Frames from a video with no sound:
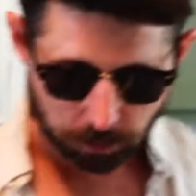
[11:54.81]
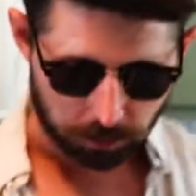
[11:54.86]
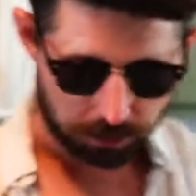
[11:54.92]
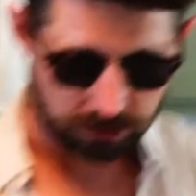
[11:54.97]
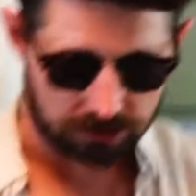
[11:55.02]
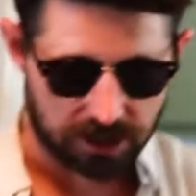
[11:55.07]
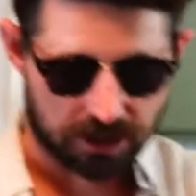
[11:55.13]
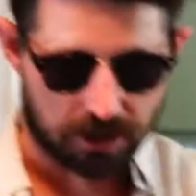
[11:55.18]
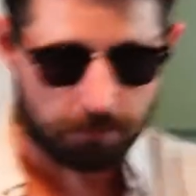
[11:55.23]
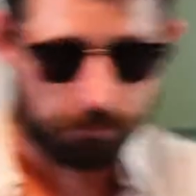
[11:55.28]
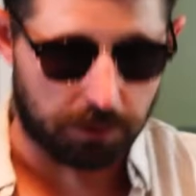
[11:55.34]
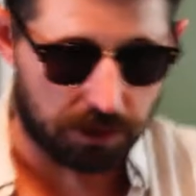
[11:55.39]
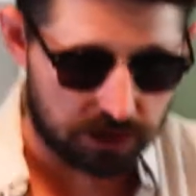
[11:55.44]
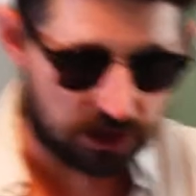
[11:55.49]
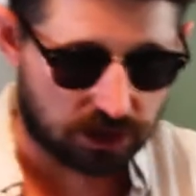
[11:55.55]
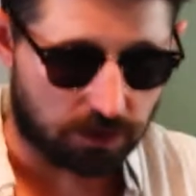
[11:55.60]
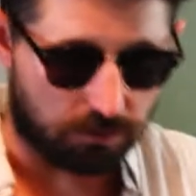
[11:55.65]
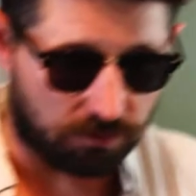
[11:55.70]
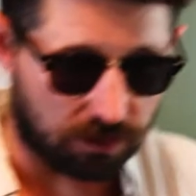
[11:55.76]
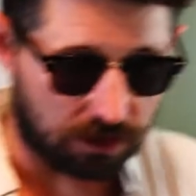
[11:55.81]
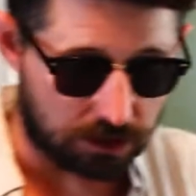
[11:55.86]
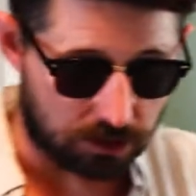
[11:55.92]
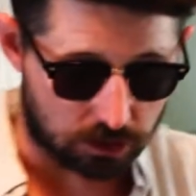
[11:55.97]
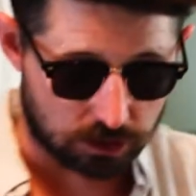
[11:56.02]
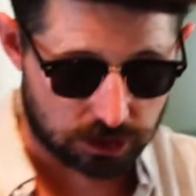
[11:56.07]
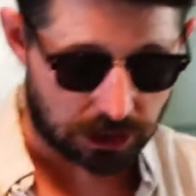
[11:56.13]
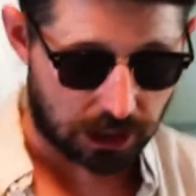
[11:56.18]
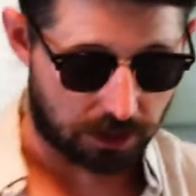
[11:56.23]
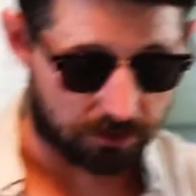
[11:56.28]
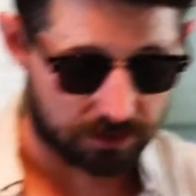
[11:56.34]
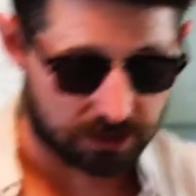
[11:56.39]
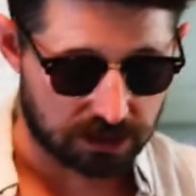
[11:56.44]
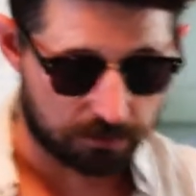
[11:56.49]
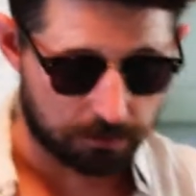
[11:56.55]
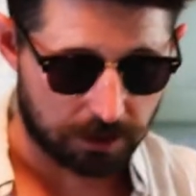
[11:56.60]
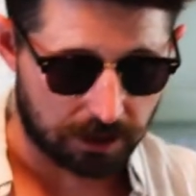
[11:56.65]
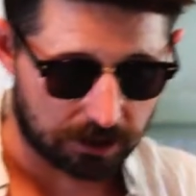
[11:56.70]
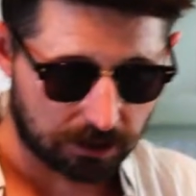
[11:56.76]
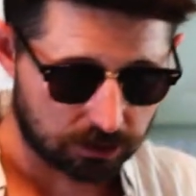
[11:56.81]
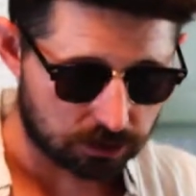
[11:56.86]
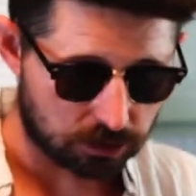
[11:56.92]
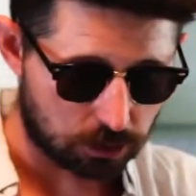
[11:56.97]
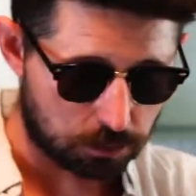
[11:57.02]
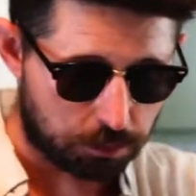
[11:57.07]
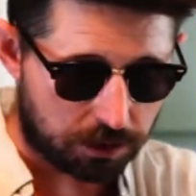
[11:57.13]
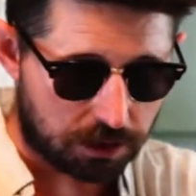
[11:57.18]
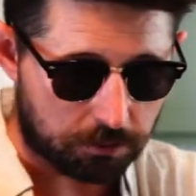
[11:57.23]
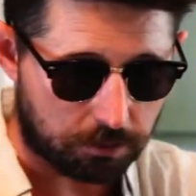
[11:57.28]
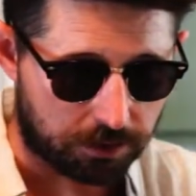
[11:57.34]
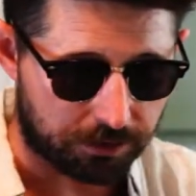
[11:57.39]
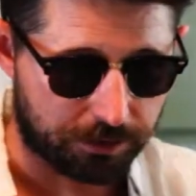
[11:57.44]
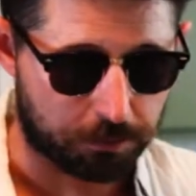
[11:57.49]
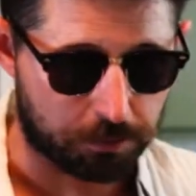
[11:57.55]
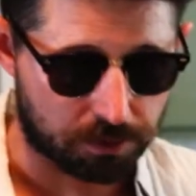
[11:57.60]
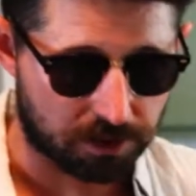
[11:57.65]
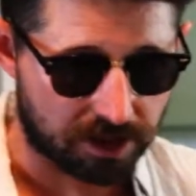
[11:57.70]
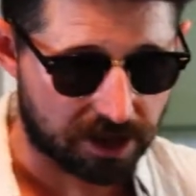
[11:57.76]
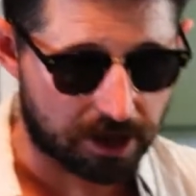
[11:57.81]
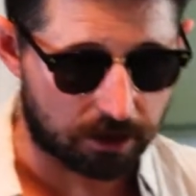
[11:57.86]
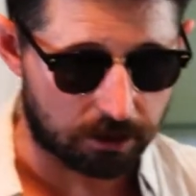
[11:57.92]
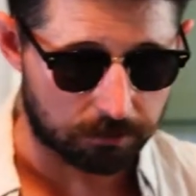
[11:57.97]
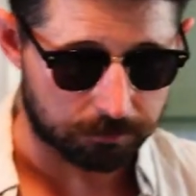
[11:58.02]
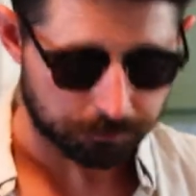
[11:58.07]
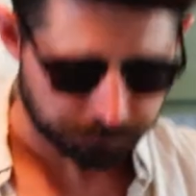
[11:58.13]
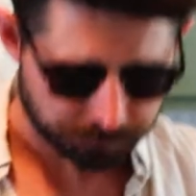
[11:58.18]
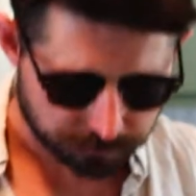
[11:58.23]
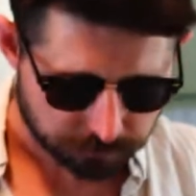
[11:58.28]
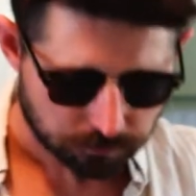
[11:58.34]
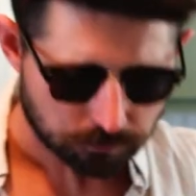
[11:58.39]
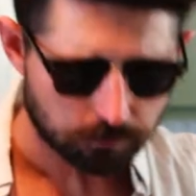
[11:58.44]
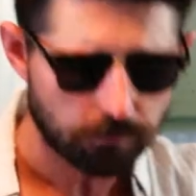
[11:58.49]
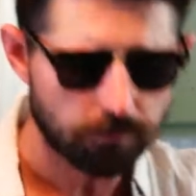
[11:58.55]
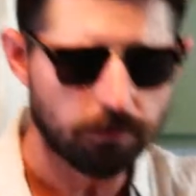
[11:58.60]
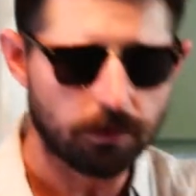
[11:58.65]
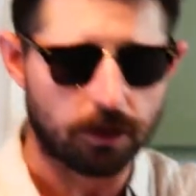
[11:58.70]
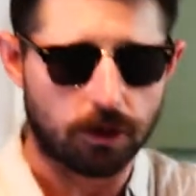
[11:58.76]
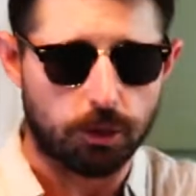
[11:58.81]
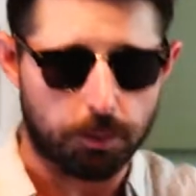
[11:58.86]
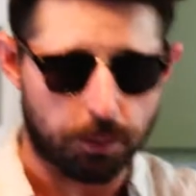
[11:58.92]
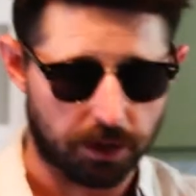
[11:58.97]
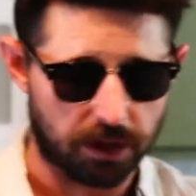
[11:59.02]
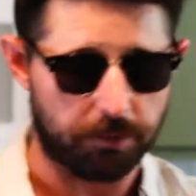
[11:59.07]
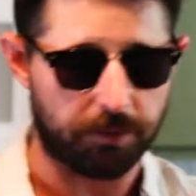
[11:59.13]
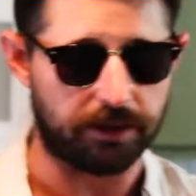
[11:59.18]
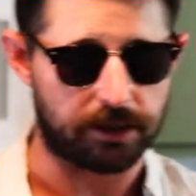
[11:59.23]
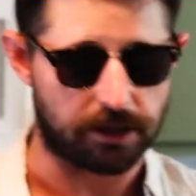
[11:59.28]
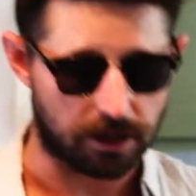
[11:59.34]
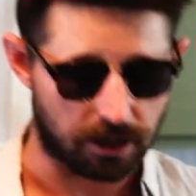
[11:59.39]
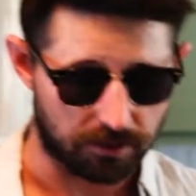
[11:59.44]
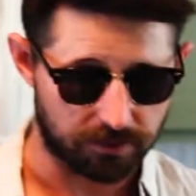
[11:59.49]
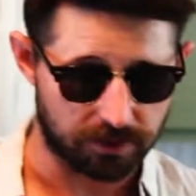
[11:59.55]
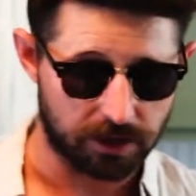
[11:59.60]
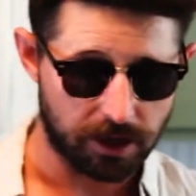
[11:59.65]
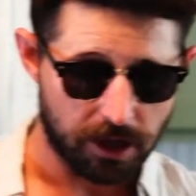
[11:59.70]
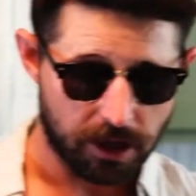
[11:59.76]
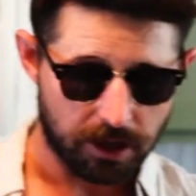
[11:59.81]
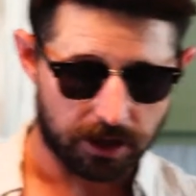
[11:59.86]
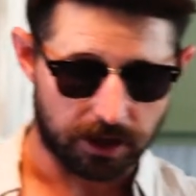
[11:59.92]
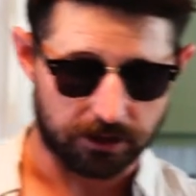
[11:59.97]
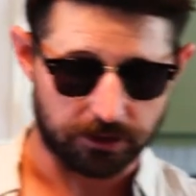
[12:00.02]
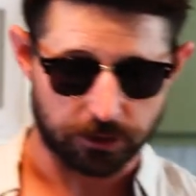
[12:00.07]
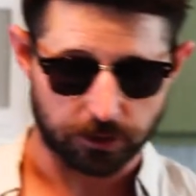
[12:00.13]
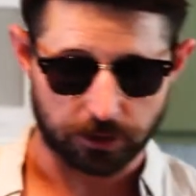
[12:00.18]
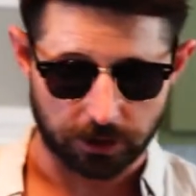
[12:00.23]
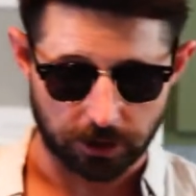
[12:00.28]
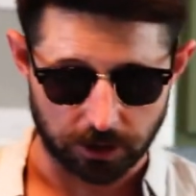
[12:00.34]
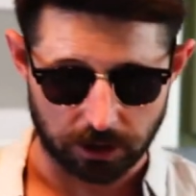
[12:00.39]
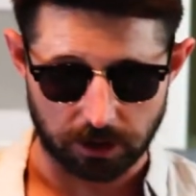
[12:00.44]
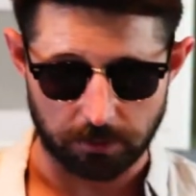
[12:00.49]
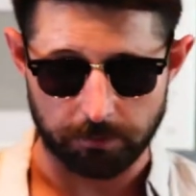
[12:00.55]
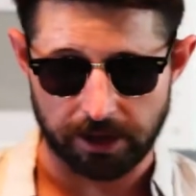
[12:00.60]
When you take a bunch of little cherry tomatoes, you put them on the platter, you put them in the oven, and you cook them